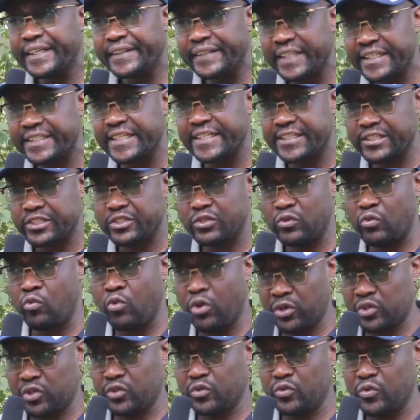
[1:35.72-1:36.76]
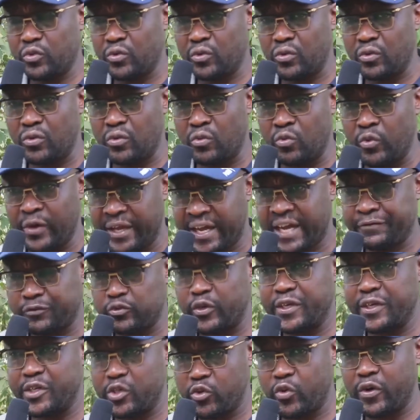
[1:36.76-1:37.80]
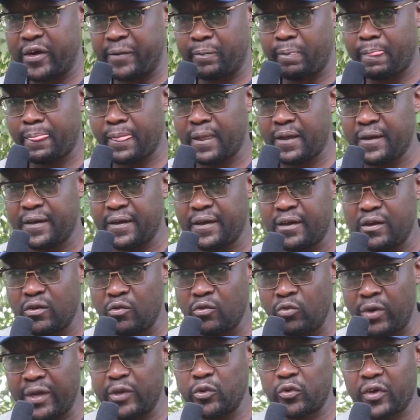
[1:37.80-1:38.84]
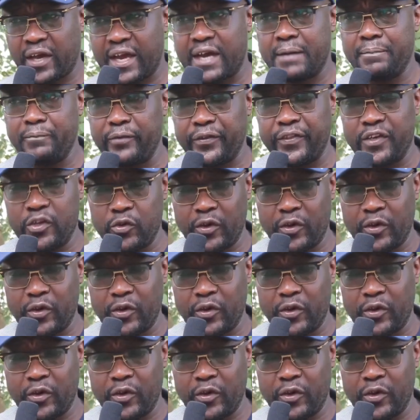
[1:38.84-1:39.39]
this is what we have to endure when you come with